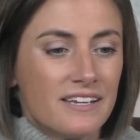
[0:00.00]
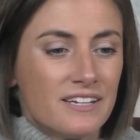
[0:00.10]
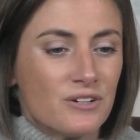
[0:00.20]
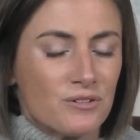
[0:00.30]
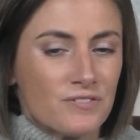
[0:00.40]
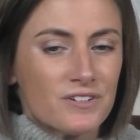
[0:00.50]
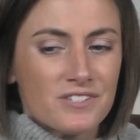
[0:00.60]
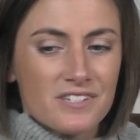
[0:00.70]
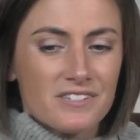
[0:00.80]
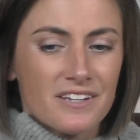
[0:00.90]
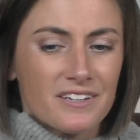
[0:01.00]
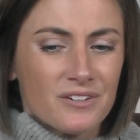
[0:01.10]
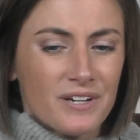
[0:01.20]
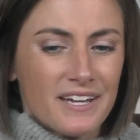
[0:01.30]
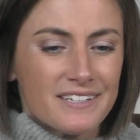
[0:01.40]
you know, at first it's like,
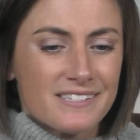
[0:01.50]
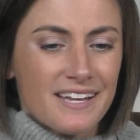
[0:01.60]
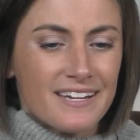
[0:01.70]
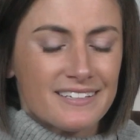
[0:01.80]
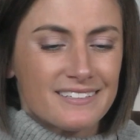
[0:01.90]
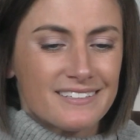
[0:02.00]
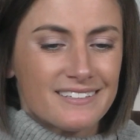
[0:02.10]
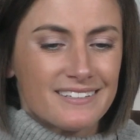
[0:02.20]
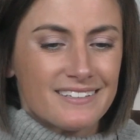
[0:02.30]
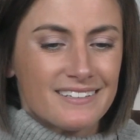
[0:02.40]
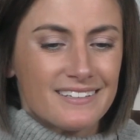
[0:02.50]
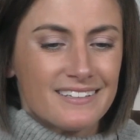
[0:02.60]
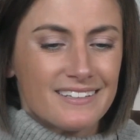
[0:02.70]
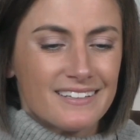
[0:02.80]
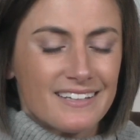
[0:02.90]
okay, is that,
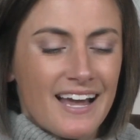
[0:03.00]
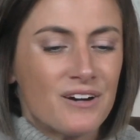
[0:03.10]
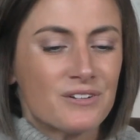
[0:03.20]
how